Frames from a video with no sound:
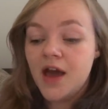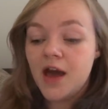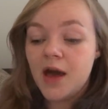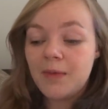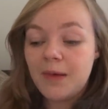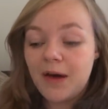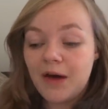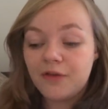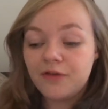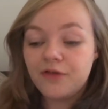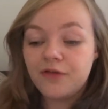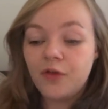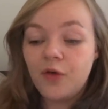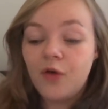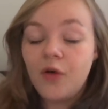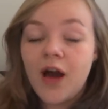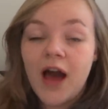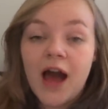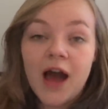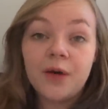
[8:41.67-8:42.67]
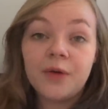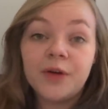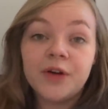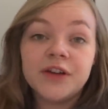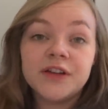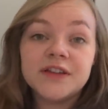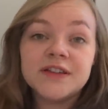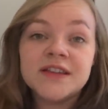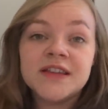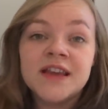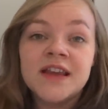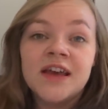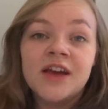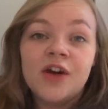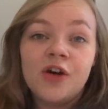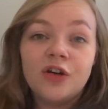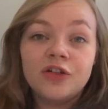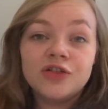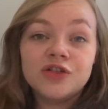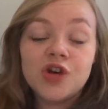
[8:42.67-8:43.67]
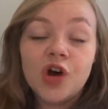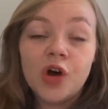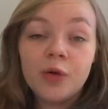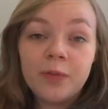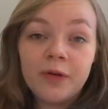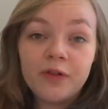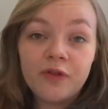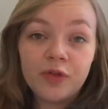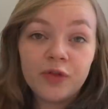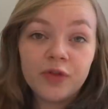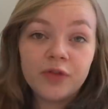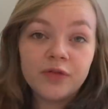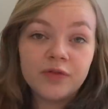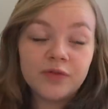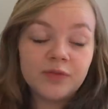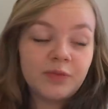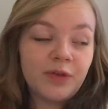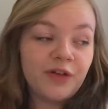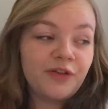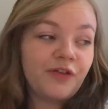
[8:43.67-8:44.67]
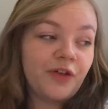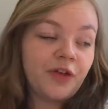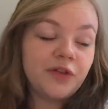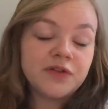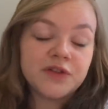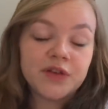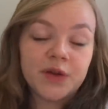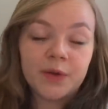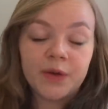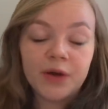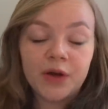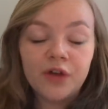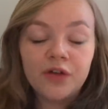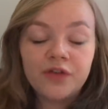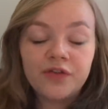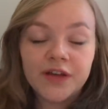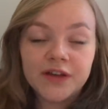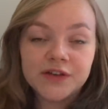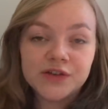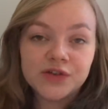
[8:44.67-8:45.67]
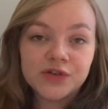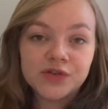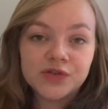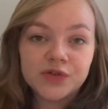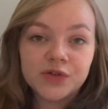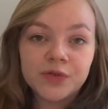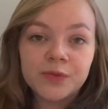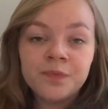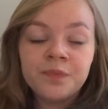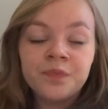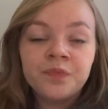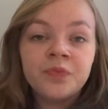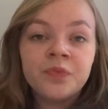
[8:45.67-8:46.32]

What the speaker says: about 4 hours on top of all, my phone's going off as usual,